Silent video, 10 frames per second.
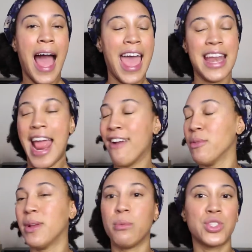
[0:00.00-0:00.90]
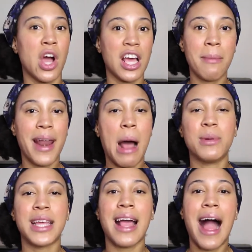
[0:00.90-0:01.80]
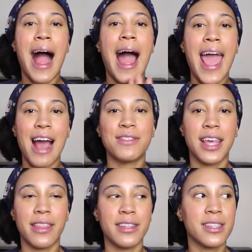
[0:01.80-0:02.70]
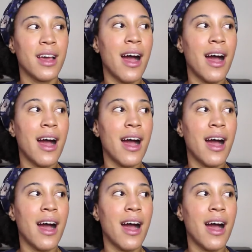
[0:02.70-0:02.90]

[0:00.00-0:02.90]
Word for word: and everybody was talking about it, I was like, I have to get this.